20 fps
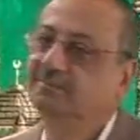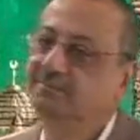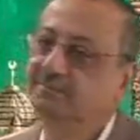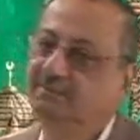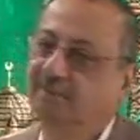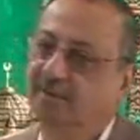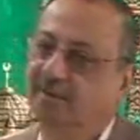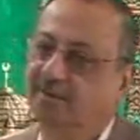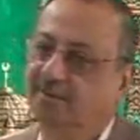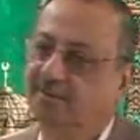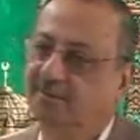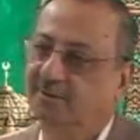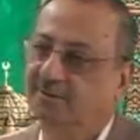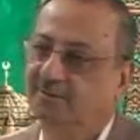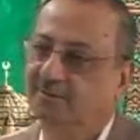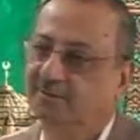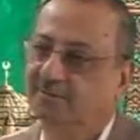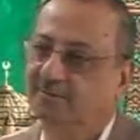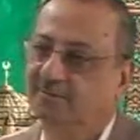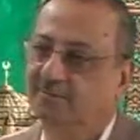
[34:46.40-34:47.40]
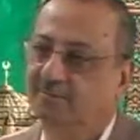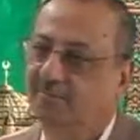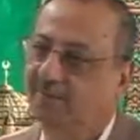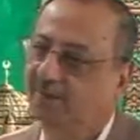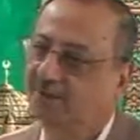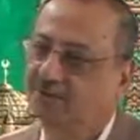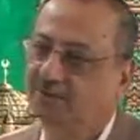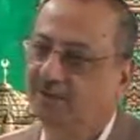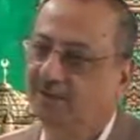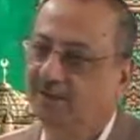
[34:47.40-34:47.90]
jar majrur.
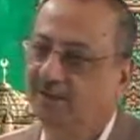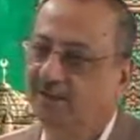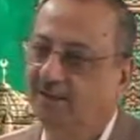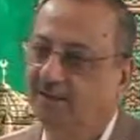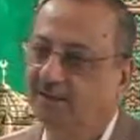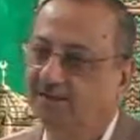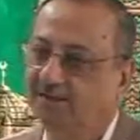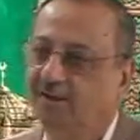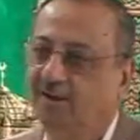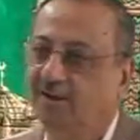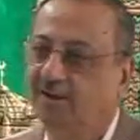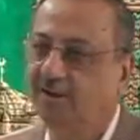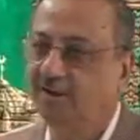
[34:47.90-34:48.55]
MashaAllah. You got